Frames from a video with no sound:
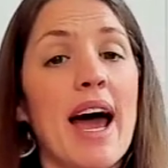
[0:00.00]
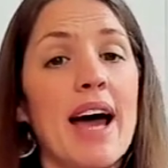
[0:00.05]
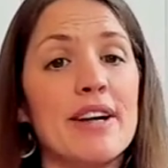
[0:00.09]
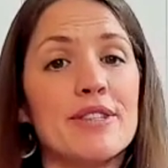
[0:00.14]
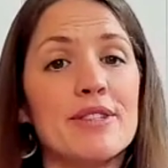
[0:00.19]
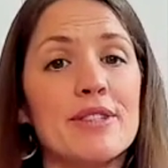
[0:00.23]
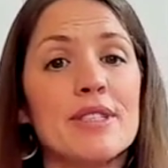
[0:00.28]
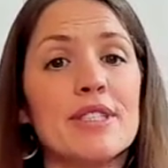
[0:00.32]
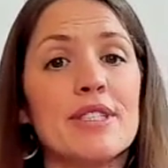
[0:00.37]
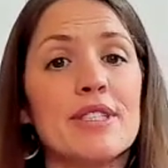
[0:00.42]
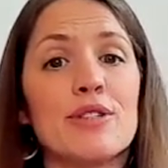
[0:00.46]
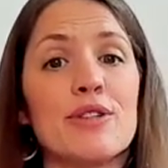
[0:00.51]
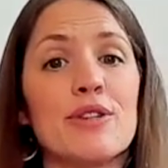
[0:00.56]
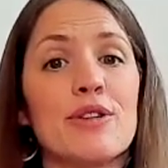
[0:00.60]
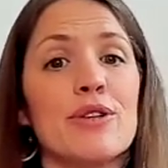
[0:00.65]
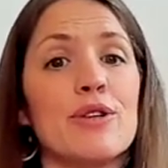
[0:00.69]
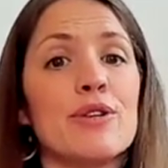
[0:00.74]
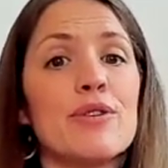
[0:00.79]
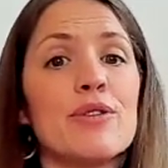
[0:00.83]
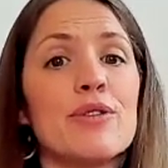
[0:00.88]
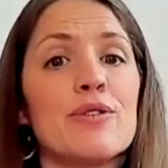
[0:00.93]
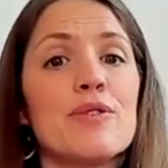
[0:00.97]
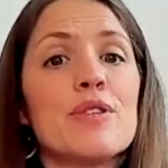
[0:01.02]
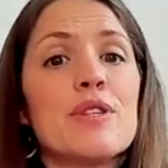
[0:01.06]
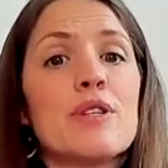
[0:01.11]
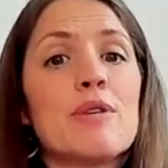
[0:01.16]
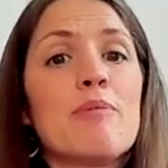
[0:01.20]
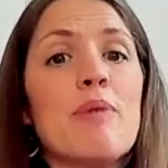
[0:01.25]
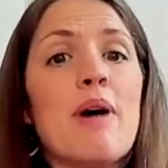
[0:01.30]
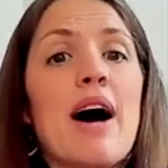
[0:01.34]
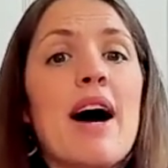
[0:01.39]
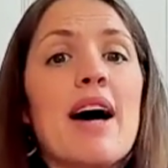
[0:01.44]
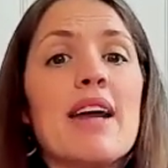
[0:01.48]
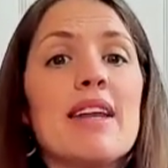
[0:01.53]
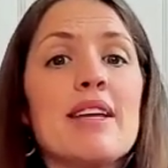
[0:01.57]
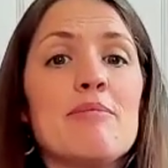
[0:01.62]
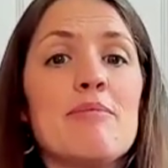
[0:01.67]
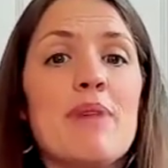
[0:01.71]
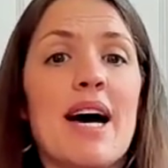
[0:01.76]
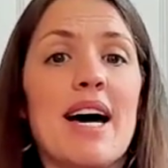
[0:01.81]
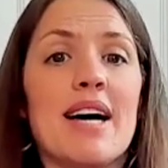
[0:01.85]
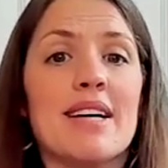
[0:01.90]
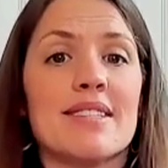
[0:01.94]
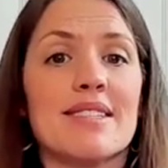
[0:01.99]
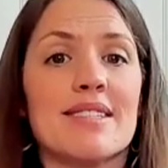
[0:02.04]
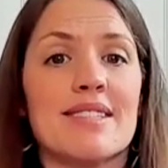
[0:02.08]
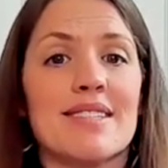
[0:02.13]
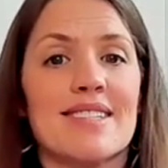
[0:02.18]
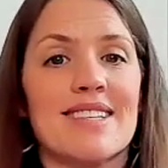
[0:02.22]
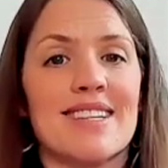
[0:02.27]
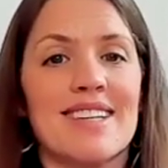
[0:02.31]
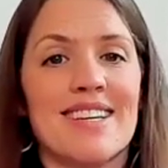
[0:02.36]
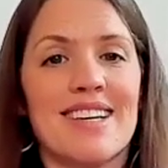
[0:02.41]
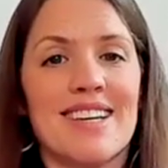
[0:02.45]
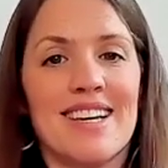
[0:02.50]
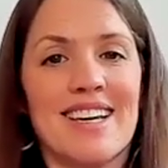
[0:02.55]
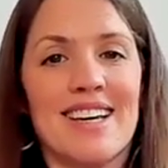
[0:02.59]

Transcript: actually serves the body best.